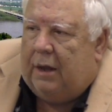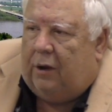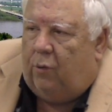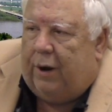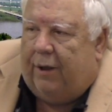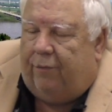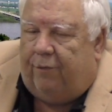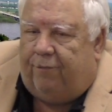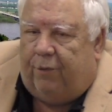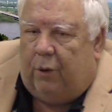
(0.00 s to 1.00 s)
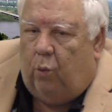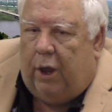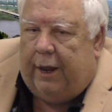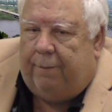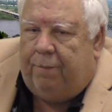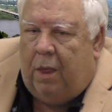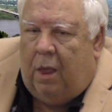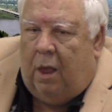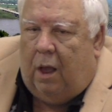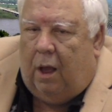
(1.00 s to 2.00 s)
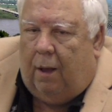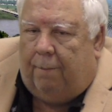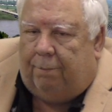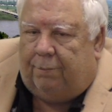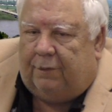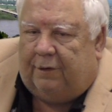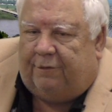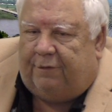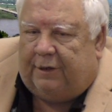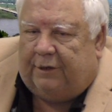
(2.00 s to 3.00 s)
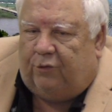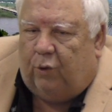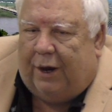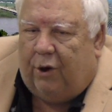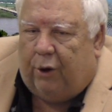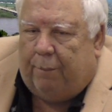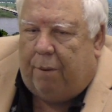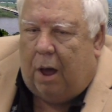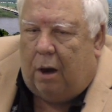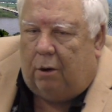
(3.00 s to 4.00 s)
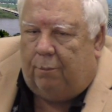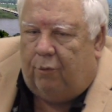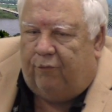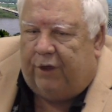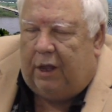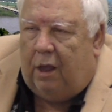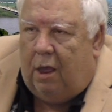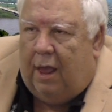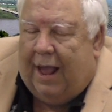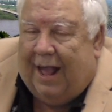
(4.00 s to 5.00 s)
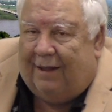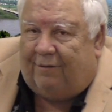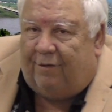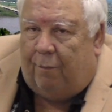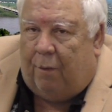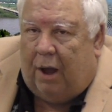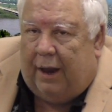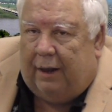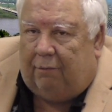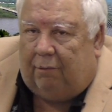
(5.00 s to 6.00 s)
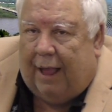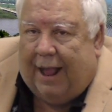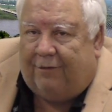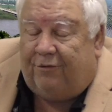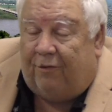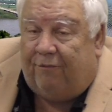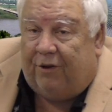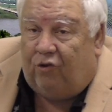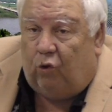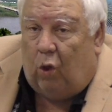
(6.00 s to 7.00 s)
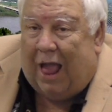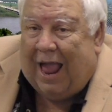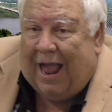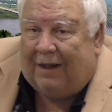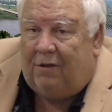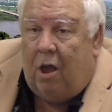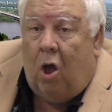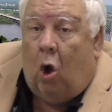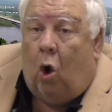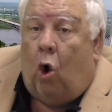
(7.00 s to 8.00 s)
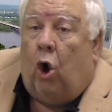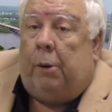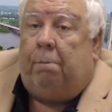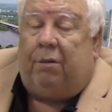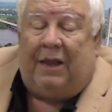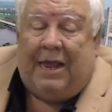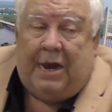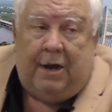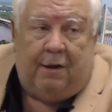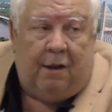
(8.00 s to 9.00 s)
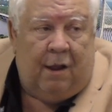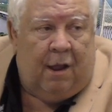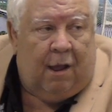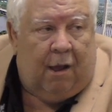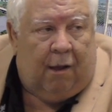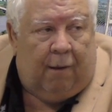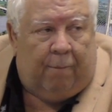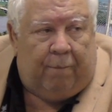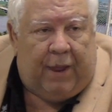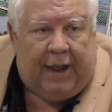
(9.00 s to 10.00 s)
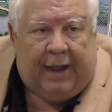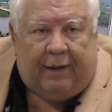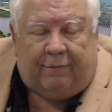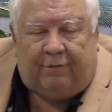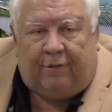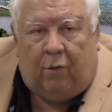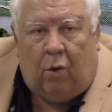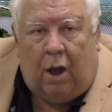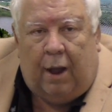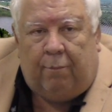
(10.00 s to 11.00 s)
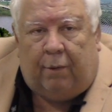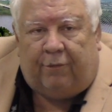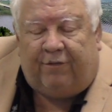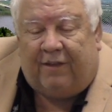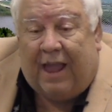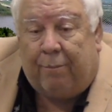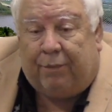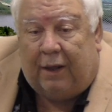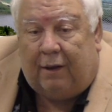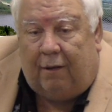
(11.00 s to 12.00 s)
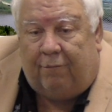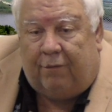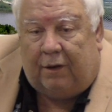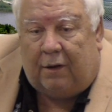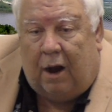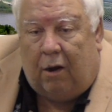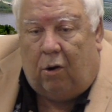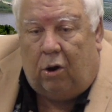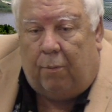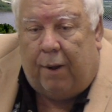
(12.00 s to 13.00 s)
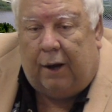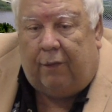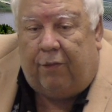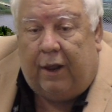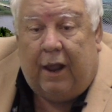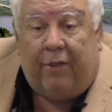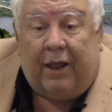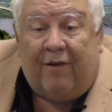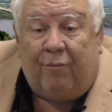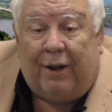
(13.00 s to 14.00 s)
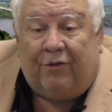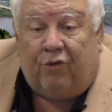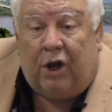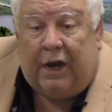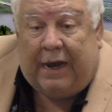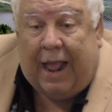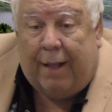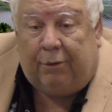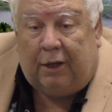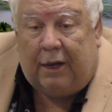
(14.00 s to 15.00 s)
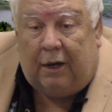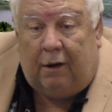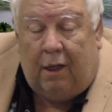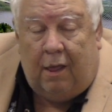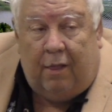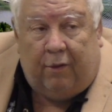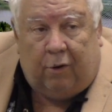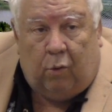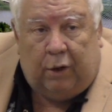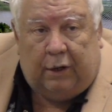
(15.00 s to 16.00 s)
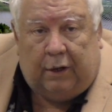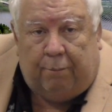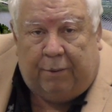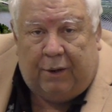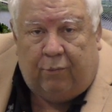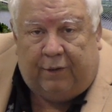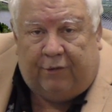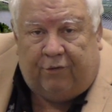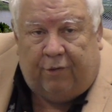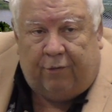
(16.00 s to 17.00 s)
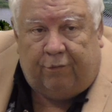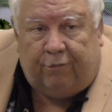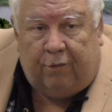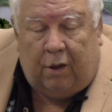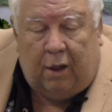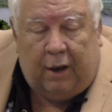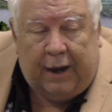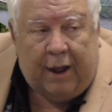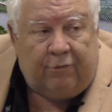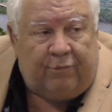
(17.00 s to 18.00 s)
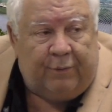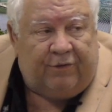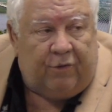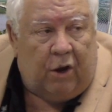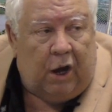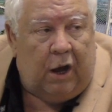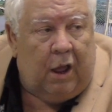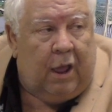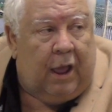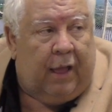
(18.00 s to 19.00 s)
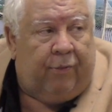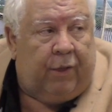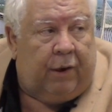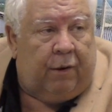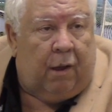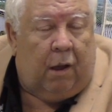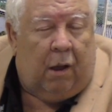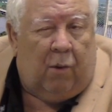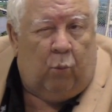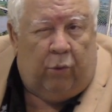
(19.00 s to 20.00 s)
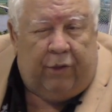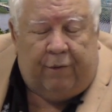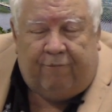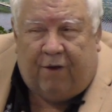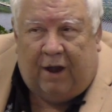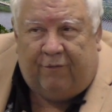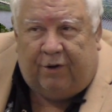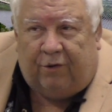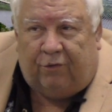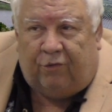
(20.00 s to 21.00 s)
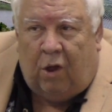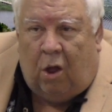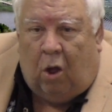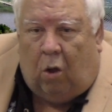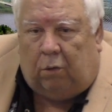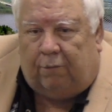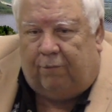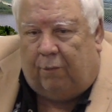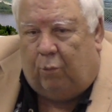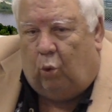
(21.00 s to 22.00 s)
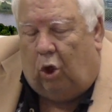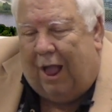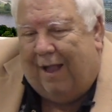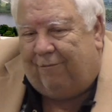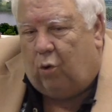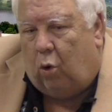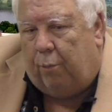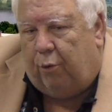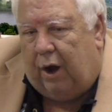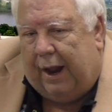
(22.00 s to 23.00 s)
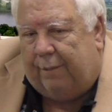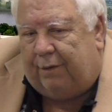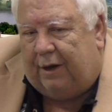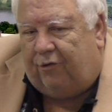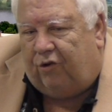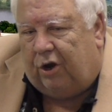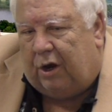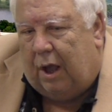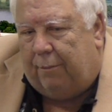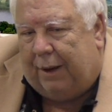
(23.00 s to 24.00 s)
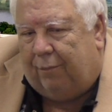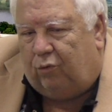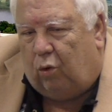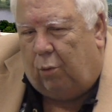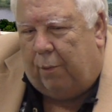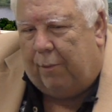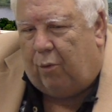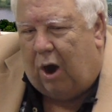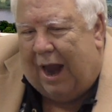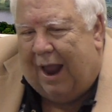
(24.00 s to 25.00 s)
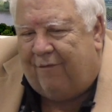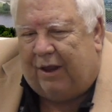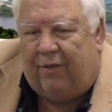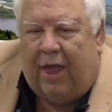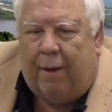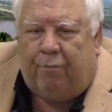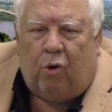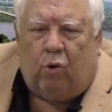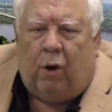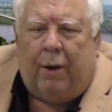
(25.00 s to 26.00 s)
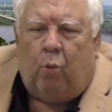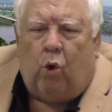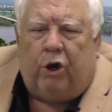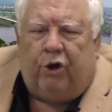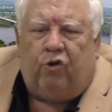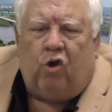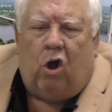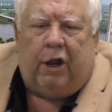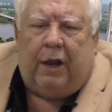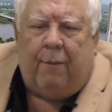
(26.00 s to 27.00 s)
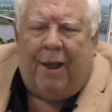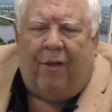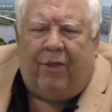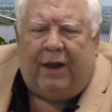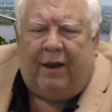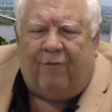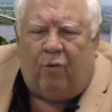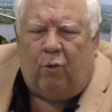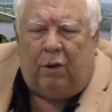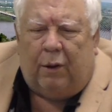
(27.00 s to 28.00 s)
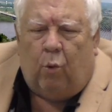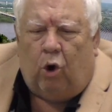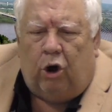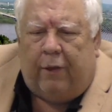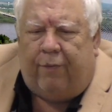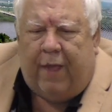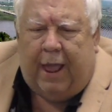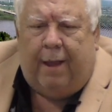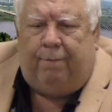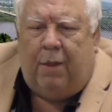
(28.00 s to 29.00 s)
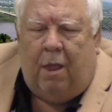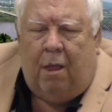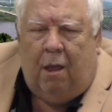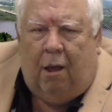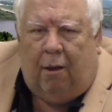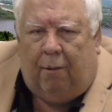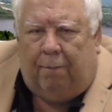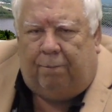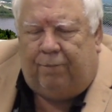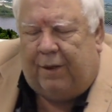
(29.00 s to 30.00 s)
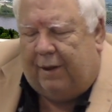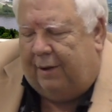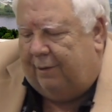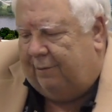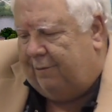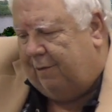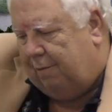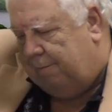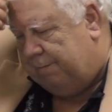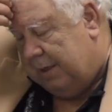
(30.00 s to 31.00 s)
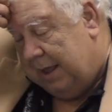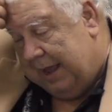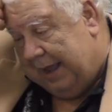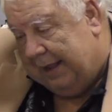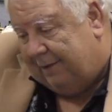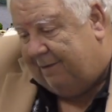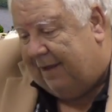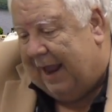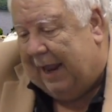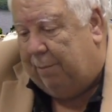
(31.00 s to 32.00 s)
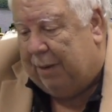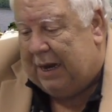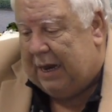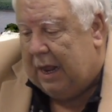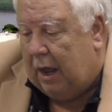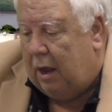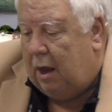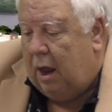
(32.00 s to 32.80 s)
go down the freeway um, listening to a Harry Potter movie as my last official act on planet. Um, and so I'm a skeptic of the entire autopilot thing. I think everybody's going to dabble in it. They're going to compete with each other's uh, announcements on it. And then uh, within five years, all of them will have corporate amnesia and not be able to remember having that program. What are you talking about? They never really were in that. Um, and so it's a media